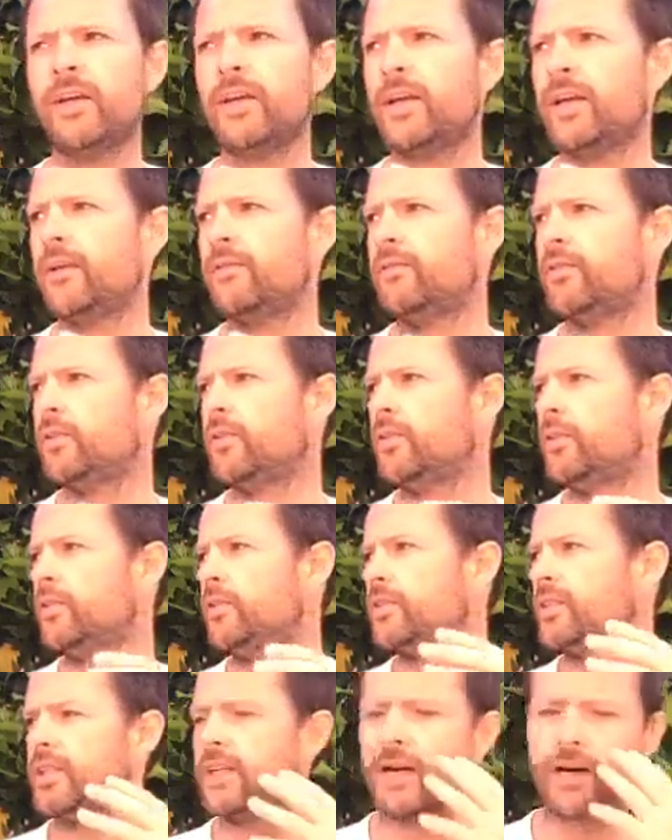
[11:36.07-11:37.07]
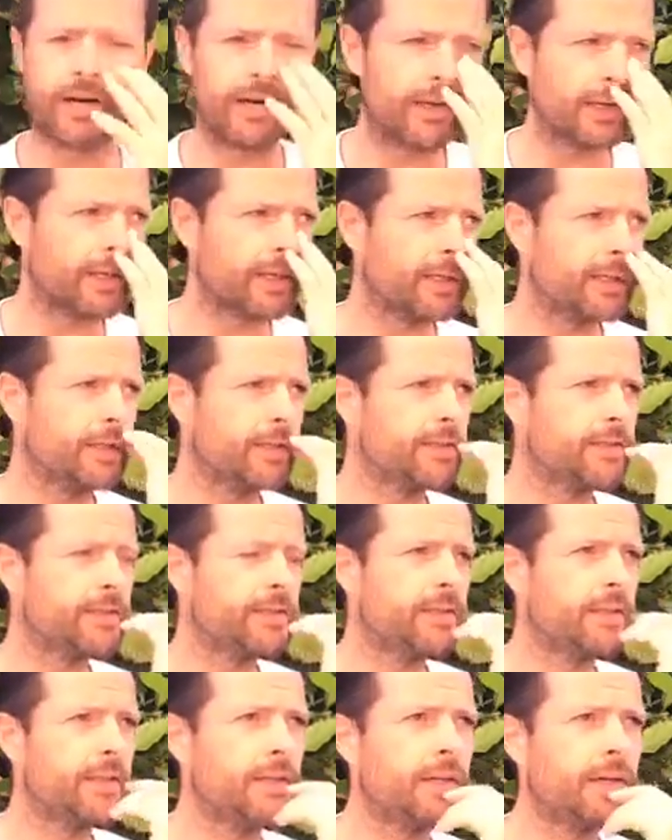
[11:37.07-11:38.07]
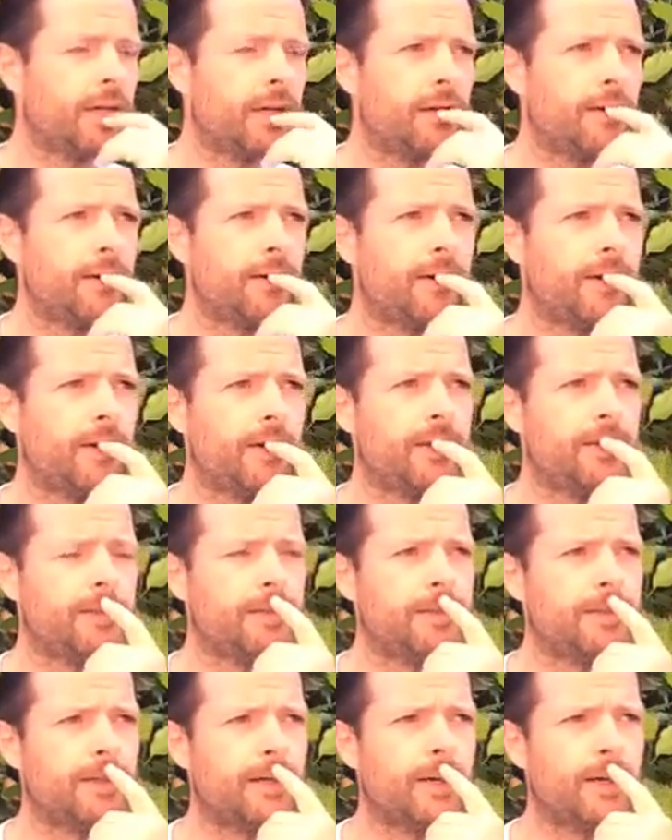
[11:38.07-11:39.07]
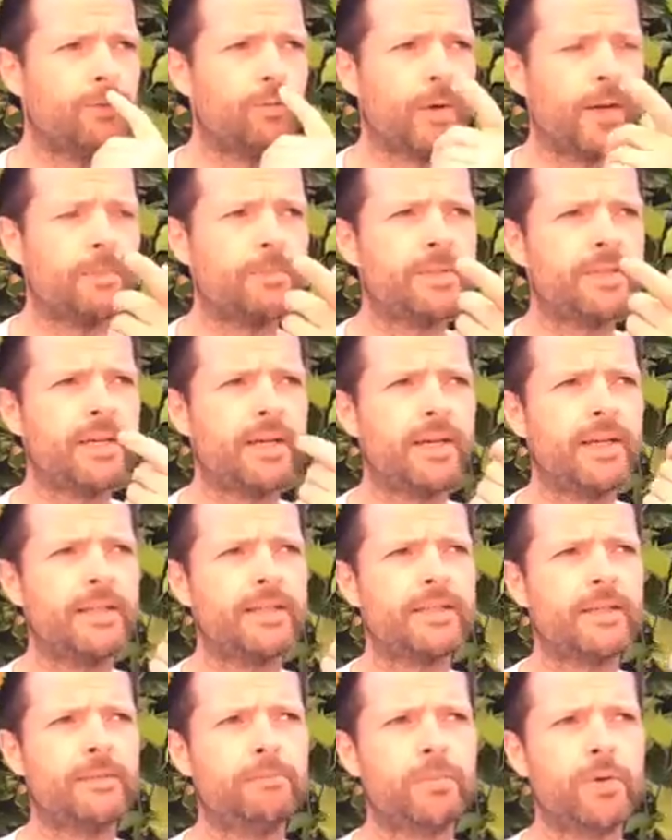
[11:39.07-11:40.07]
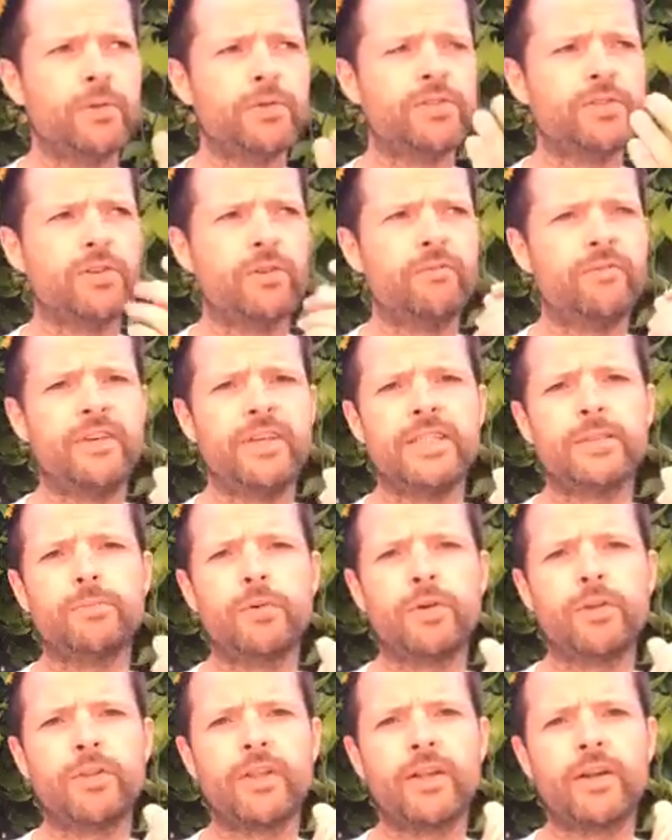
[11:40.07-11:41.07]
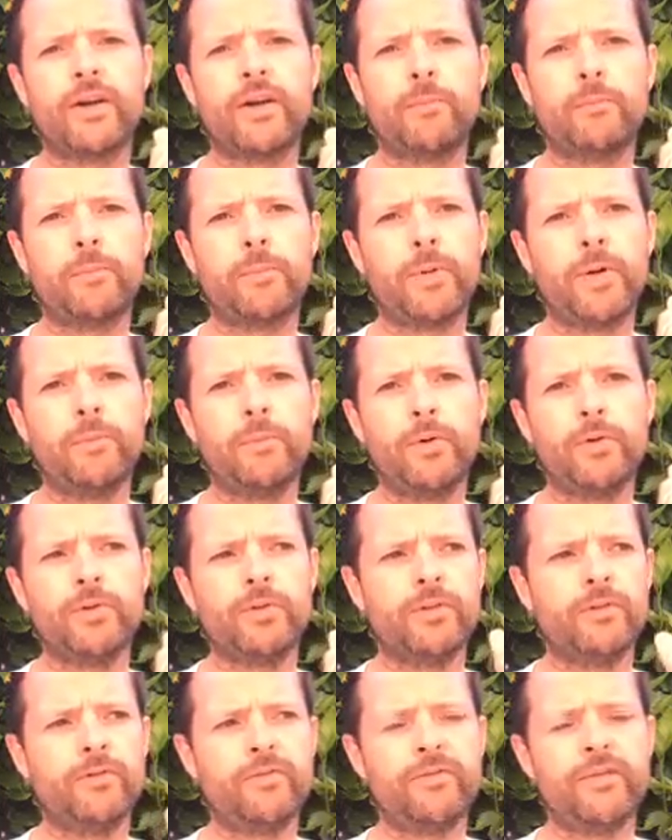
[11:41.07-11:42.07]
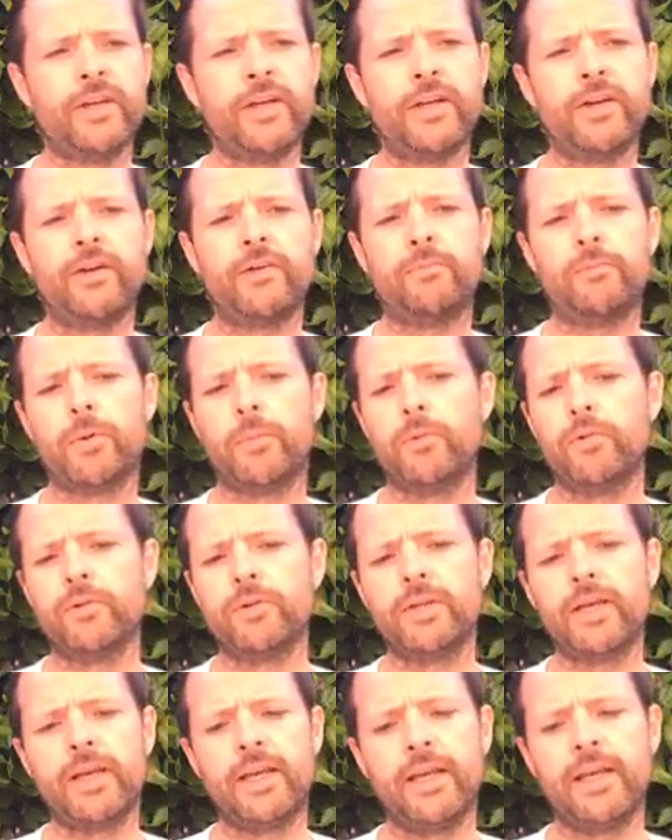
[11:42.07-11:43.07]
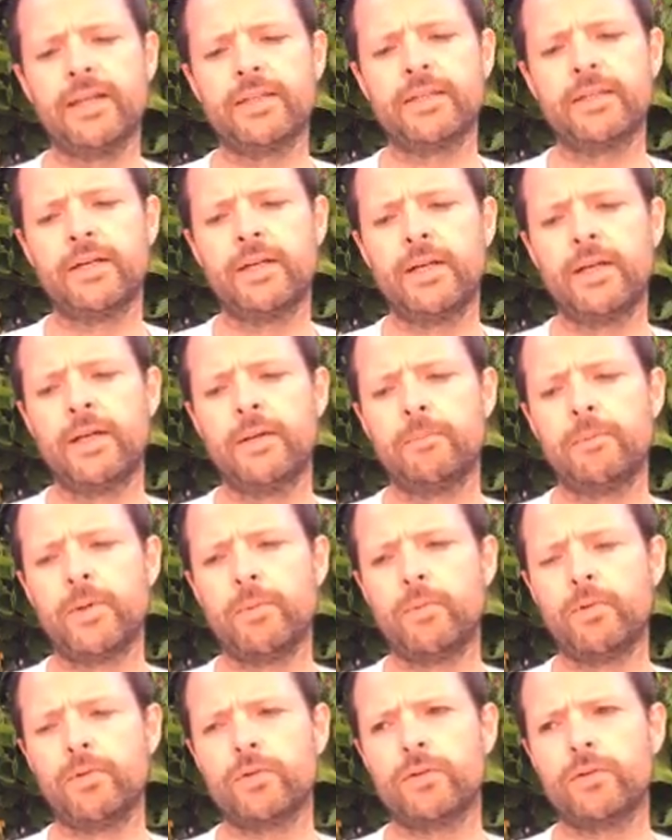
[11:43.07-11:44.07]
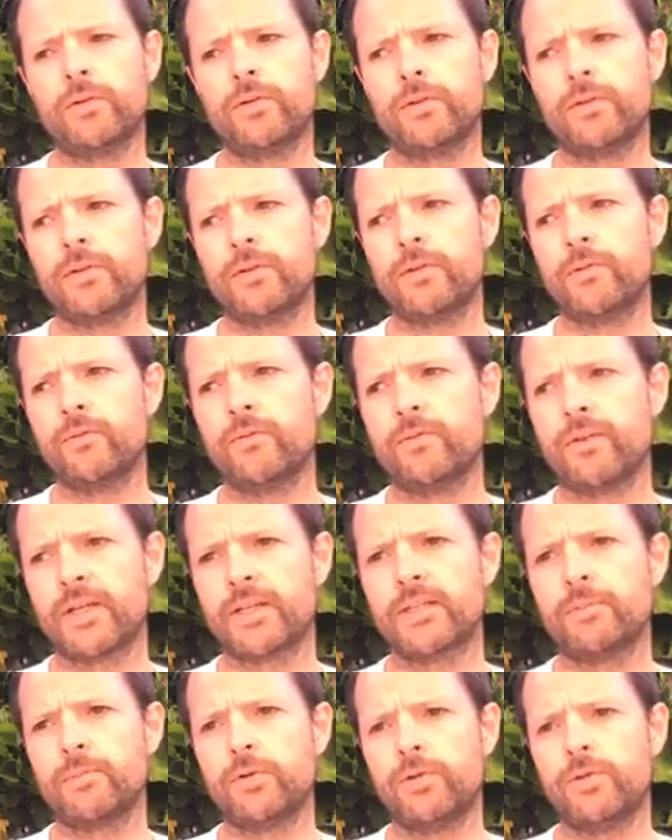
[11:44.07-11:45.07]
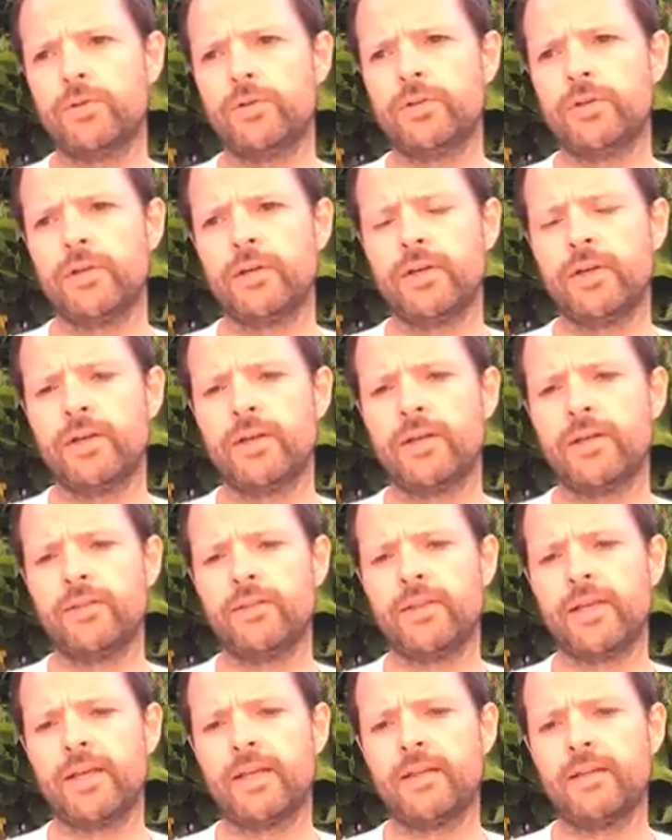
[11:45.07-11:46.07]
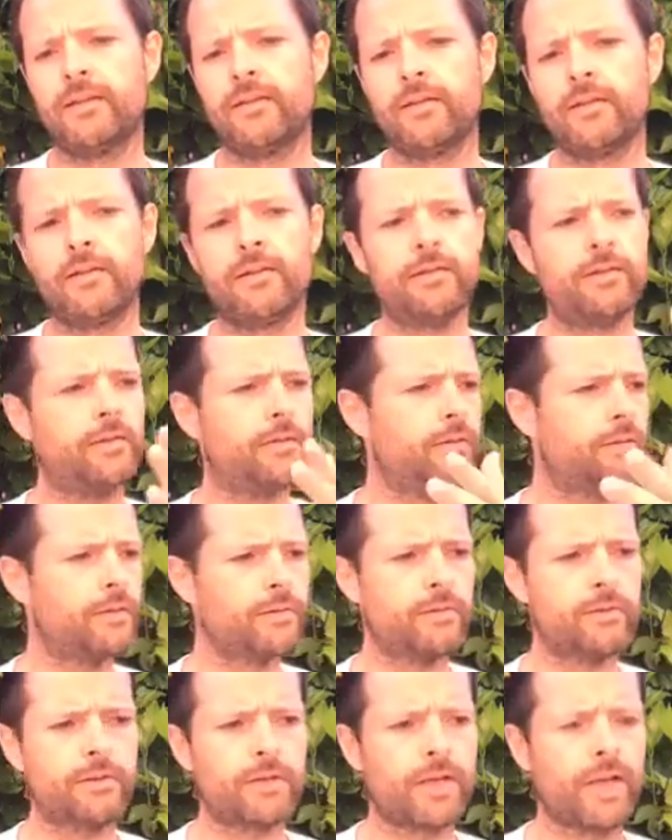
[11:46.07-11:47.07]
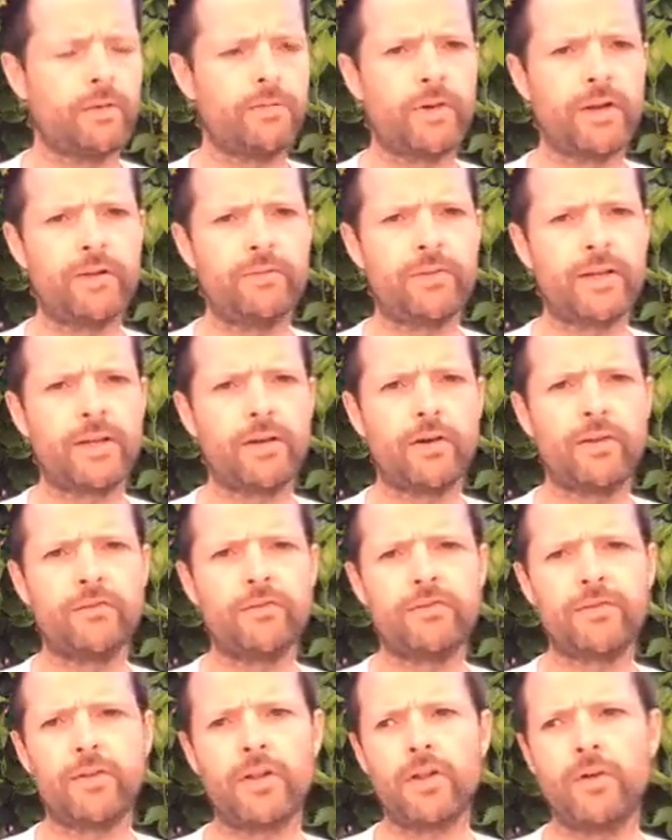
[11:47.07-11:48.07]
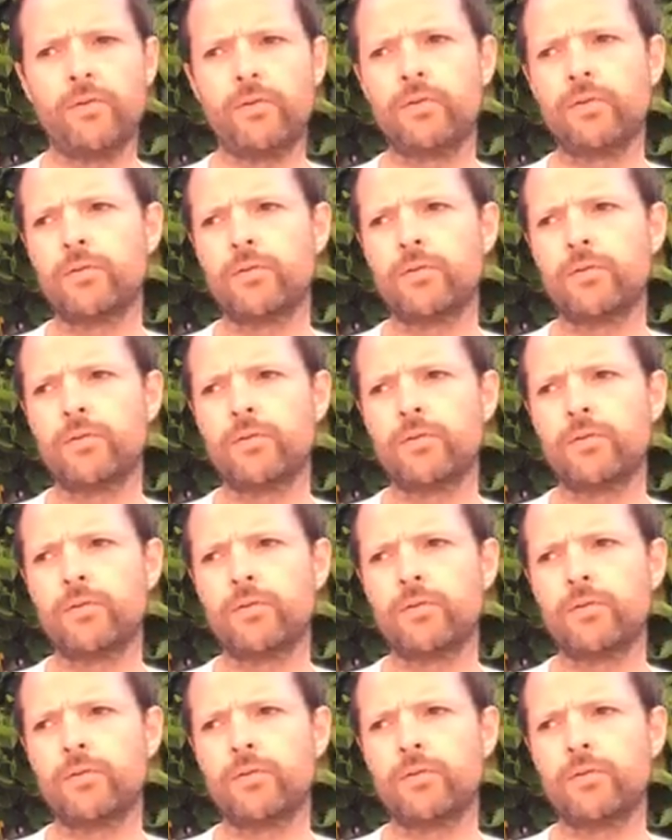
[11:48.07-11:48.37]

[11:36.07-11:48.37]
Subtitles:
If you see articles and websites and posts on Facebook that are promoting fear, promoting hate, promoting victimhood, then get rid of that. Unfollow,